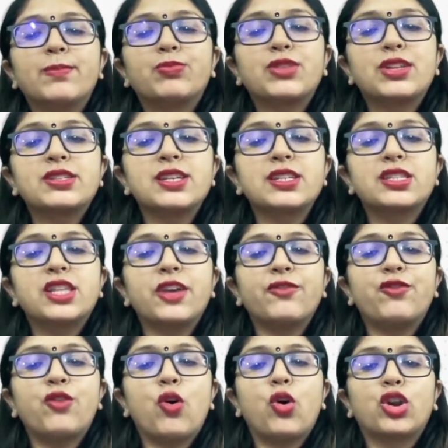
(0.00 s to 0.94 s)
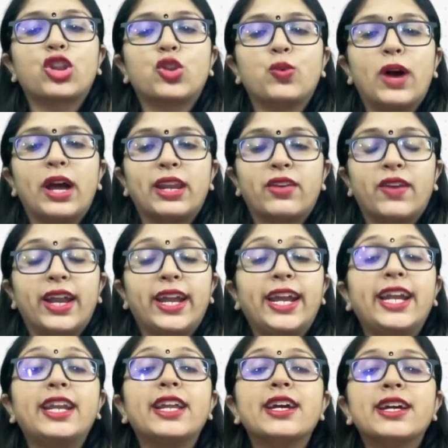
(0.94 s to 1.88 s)
This is the fourth one,
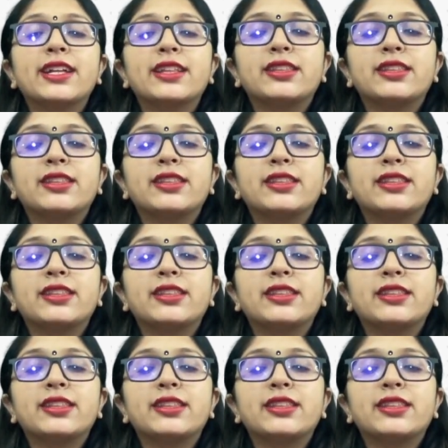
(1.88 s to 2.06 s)
right?